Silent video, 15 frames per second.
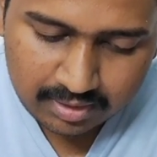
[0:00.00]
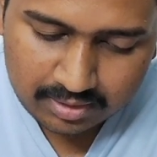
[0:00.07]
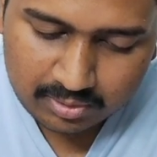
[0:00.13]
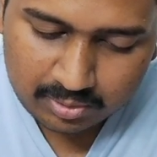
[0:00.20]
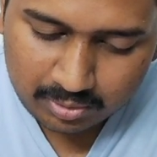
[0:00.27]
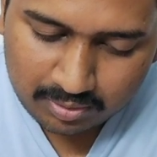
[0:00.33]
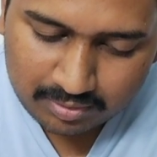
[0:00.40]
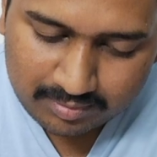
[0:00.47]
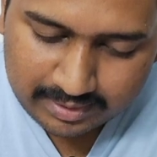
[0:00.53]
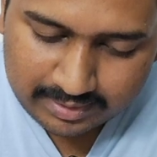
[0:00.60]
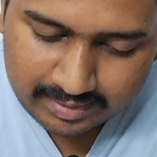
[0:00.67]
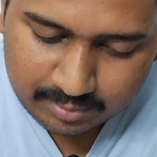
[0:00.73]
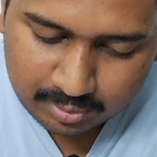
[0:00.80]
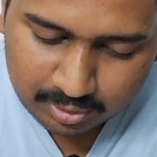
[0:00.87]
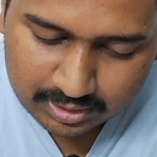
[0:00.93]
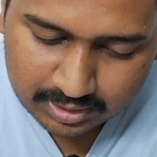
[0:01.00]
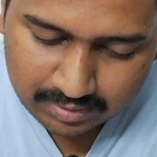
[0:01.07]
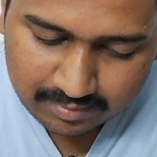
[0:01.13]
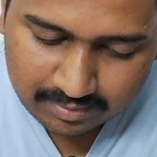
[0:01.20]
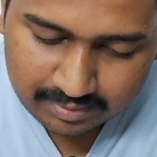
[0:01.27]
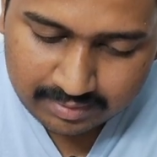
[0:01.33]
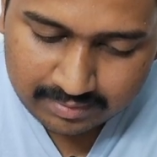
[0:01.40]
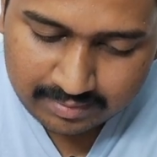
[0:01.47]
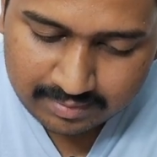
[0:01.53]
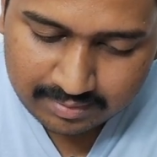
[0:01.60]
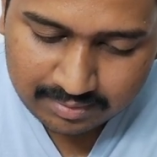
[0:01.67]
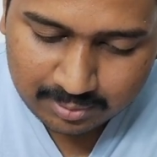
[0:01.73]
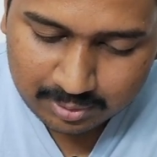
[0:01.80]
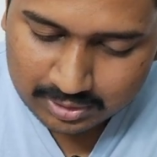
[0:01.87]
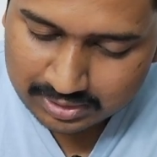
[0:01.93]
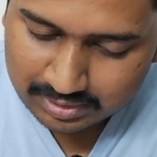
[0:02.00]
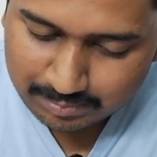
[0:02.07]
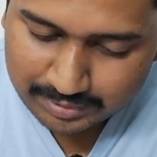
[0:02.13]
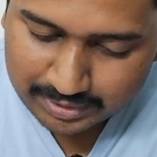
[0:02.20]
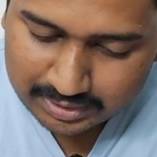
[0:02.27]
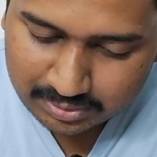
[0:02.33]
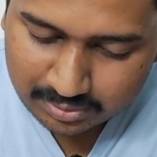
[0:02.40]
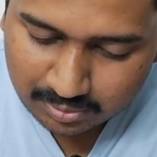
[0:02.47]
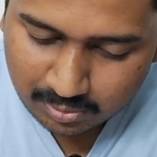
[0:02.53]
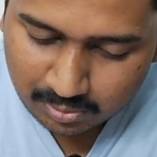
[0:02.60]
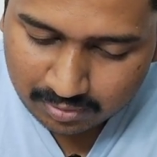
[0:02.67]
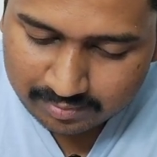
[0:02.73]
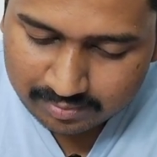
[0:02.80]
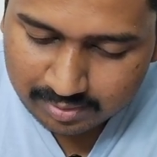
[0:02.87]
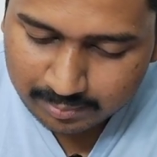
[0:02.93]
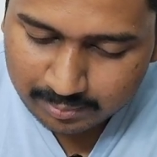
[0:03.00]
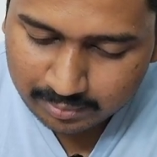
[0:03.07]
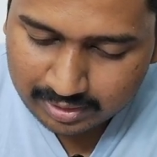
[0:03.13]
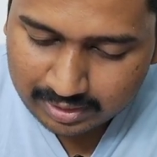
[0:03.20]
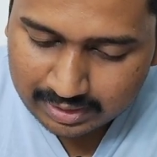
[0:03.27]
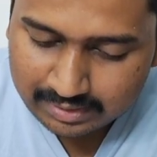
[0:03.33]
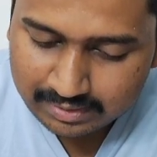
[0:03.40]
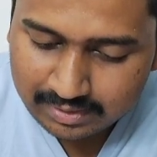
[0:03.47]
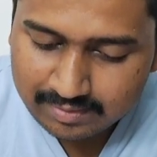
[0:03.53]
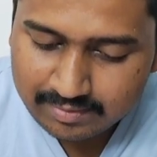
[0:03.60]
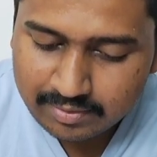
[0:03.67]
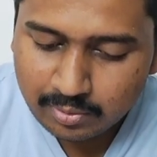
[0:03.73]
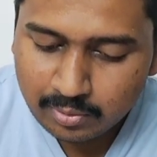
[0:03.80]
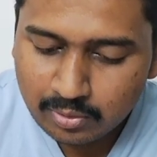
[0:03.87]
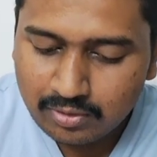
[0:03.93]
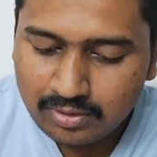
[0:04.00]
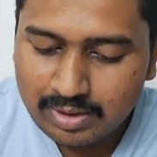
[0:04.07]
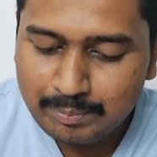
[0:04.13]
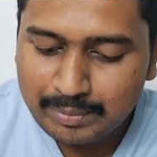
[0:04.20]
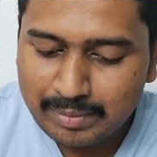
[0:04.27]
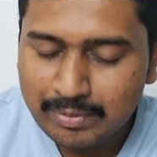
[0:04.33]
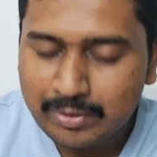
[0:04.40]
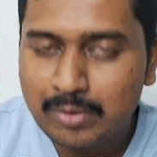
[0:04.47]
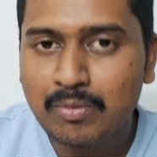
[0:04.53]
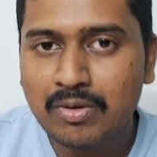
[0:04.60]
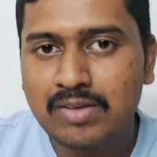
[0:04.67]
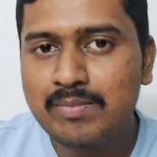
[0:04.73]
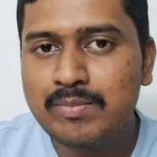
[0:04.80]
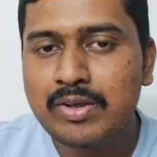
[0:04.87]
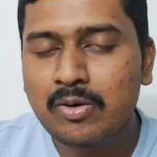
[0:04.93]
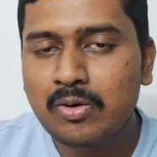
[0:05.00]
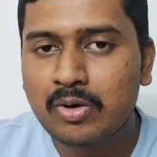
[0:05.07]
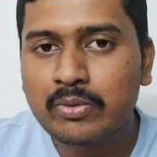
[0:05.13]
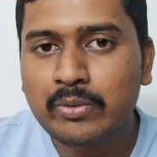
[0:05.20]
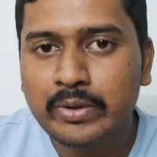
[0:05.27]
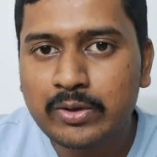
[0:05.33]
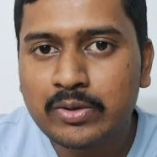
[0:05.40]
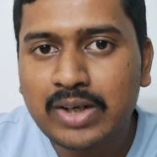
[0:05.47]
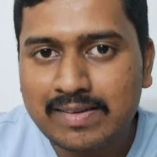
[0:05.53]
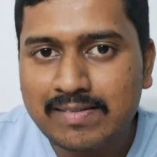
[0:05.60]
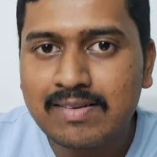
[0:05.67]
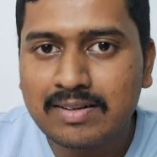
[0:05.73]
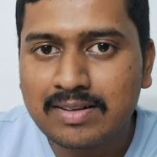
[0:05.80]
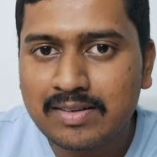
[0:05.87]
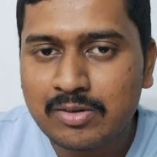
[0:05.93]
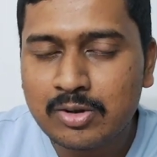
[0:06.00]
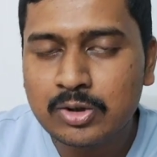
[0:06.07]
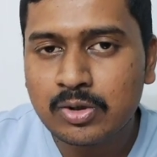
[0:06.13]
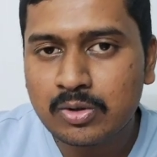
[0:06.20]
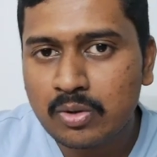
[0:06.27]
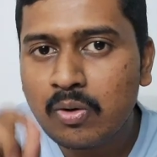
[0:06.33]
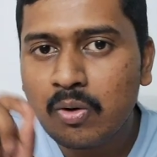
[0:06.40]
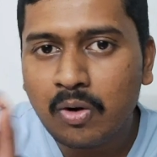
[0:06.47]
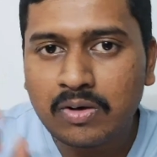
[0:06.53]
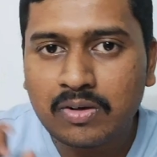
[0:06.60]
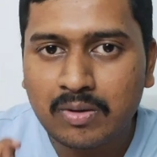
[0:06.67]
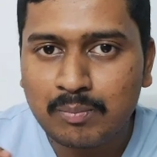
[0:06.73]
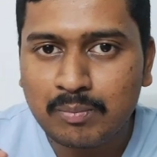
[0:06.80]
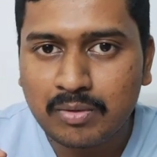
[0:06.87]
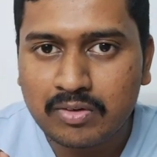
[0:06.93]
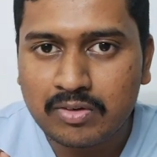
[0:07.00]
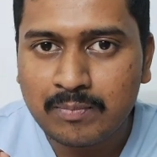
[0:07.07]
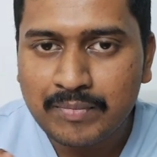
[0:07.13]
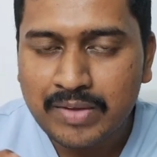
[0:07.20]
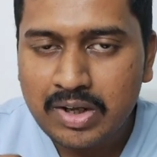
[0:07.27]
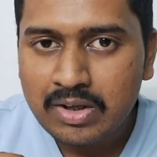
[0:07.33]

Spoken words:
so see this question. See, this is a question based on concept. Okay, unless you know lipid metabolism, you are not going to answer this. You should know all compounds.